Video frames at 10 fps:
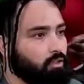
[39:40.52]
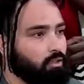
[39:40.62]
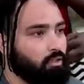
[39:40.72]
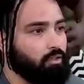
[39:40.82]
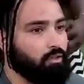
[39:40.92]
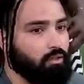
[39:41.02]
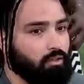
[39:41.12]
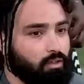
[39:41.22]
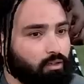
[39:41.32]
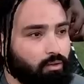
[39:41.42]

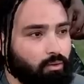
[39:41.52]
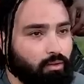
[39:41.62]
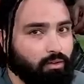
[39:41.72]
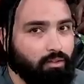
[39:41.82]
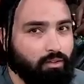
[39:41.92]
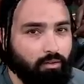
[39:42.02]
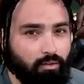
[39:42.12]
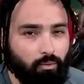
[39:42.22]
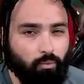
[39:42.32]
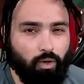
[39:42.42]
Somebody said punch
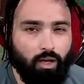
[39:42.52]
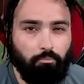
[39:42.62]
or something.